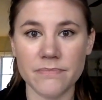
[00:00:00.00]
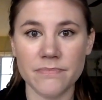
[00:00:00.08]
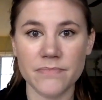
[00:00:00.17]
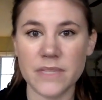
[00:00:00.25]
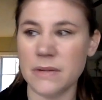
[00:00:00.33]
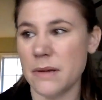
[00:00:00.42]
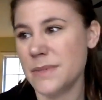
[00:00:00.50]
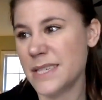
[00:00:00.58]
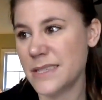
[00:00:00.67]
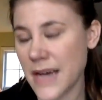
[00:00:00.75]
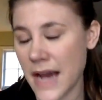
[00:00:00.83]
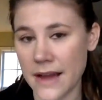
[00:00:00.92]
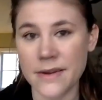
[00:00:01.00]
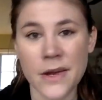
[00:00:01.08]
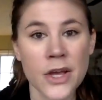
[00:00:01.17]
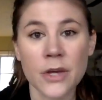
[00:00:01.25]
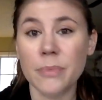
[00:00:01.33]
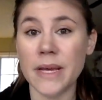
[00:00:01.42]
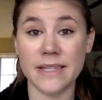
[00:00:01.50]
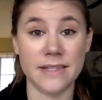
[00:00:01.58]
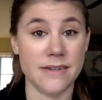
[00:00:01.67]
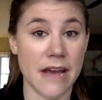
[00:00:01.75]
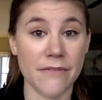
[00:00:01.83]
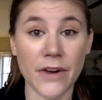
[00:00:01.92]
Sometimes it's 10, but it's
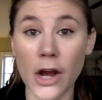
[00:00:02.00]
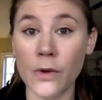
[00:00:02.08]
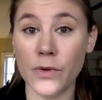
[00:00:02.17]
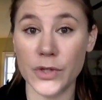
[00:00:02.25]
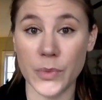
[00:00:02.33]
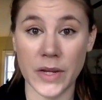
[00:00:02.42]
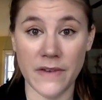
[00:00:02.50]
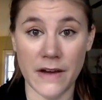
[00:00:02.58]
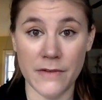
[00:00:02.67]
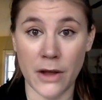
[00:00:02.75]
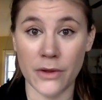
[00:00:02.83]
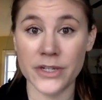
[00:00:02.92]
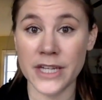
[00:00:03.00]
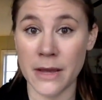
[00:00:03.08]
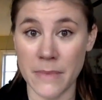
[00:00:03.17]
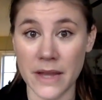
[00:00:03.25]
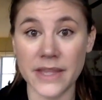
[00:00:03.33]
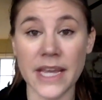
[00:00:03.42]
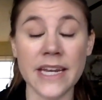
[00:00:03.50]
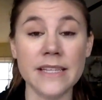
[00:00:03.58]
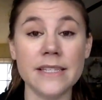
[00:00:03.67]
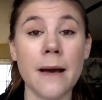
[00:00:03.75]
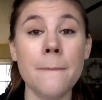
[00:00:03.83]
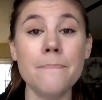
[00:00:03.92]
never over $25 a month. And
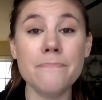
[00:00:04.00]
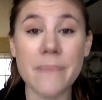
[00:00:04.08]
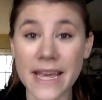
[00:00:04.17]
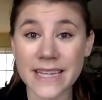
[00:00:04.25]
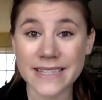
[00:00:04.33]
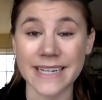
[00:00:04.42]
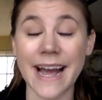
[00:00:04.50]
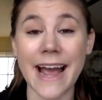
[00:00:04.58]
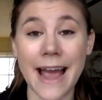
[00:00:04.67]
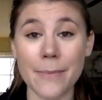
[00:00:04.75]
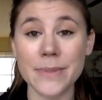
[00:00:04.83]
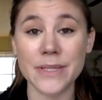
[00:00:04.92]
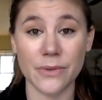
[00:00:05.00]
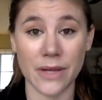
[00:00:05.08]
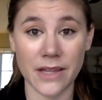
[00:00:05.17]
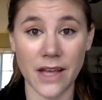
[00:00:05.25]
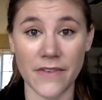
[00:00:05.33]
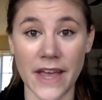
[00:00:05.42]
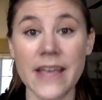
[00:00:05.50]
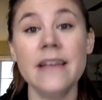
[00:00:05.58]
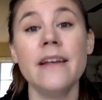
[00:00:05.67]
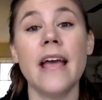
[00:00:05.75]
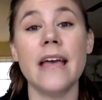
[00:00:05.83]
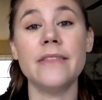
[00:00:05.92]
it's amazing. I absolutely love it.
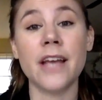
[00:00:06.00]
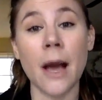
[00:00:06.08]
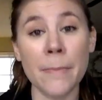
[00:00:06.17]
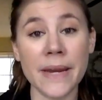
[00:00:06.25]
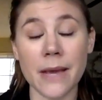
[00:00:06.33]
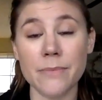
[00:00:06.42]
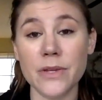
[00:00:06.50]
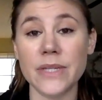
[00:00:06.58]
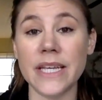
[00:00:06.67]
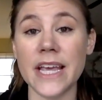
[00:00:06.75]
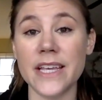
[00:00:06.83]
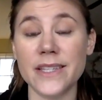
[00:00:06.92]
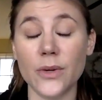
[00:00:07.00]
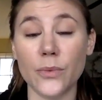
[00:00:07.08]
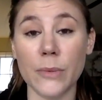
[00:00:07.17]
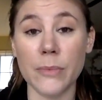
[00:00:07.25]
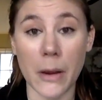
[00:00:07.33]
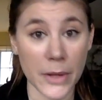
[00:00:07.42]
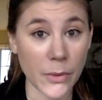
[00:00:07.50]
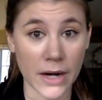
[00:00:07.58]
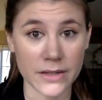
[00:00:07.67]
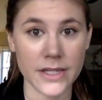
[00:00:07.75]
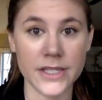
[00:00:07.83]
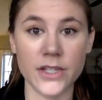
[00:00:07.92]
And the company I'm using is Republic
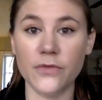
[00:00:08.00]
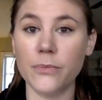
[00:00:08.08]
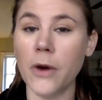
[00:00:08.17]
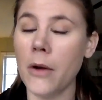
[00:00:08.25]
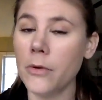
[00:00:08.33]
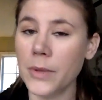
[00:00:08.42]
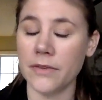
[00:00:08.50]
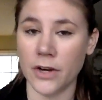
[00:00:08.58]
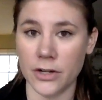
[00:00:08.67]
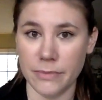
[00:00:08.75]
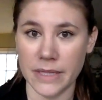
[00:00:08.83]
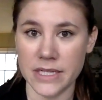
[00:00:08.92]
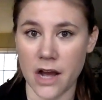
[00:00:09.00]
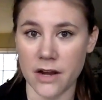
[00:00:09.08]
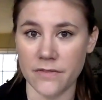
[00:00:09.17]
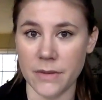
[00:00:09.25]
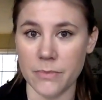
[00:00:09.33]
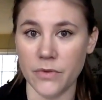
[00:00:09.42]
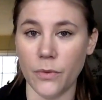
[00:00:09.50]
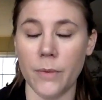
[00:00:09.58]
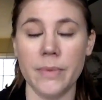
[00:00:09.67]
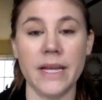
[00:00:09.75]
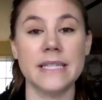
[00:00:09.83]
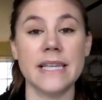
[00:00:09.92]
Wireless. You've probably have heard me talk of them before
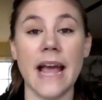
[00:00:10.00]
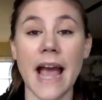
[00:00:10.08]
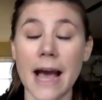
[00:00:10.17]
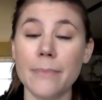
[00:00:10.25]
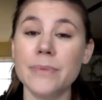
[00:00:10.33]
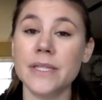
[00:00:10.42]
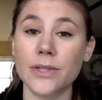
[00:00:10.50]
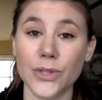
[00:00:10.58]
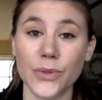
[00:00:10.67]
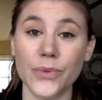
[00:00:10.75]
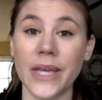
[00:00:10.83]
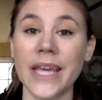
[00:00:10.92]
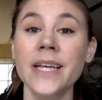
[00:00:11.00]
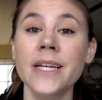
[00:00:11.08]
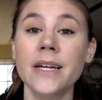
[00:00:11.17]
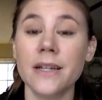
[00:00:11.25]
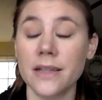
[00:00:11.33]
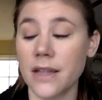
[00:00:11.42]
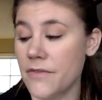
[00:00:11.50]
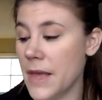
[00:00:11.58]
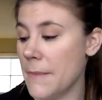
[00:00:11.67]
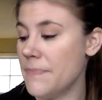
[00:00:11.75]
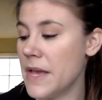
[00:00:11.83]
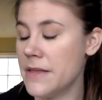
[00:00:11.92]
because I absolutely love
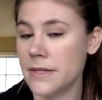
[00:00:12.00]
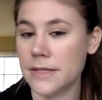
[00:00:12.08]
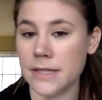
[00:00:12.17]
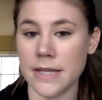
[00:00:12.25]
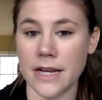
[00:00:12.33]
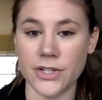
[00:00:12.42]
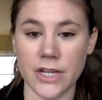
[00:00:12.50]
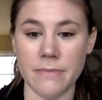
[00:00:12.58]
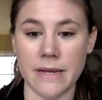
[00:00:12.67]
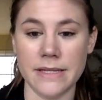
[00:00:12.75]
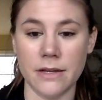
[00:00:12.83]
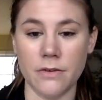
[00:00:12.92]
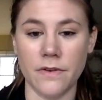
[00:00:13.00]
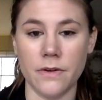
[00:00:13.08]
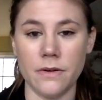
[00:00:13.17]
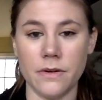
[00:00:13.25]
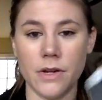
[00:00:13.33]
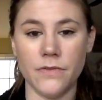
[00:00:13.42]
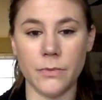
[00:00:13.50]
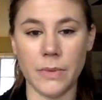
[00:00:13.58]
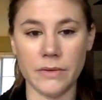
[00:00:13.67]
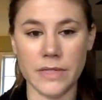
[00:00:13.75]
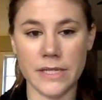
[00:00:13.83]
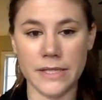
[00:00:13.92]
them. And this is actually my cell phone. I don't know if you'll be
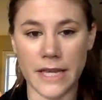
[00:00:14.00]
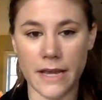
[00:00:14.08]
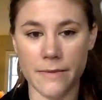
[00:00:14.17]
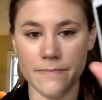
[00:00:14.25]
able to see it.